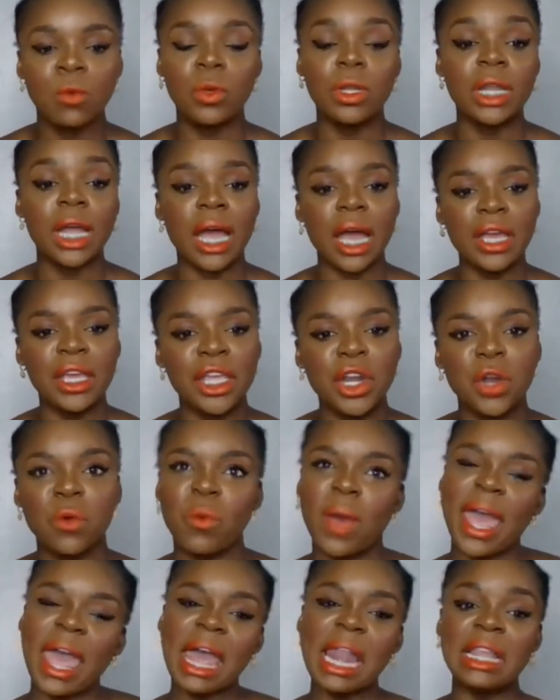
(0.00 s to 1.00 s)
we're not here,
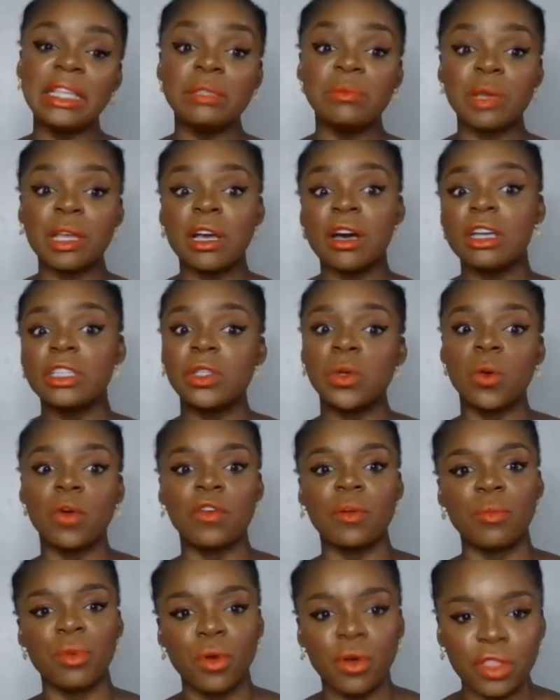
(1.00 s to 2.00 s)
well, it's because
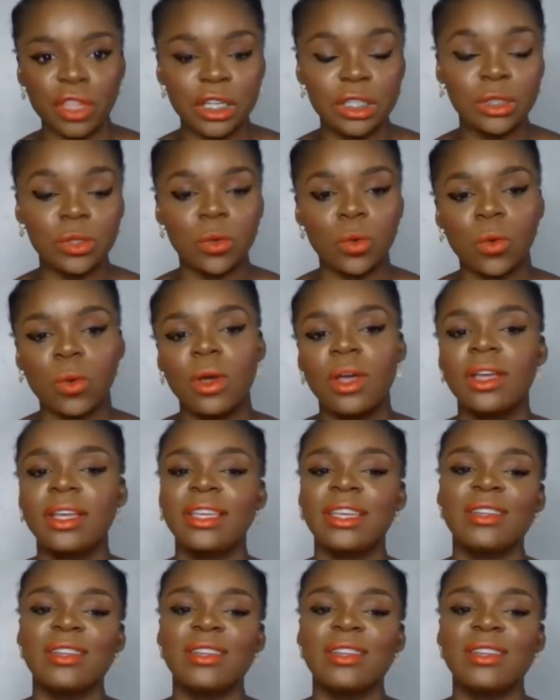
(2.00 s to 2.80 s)
whoever brought their toe.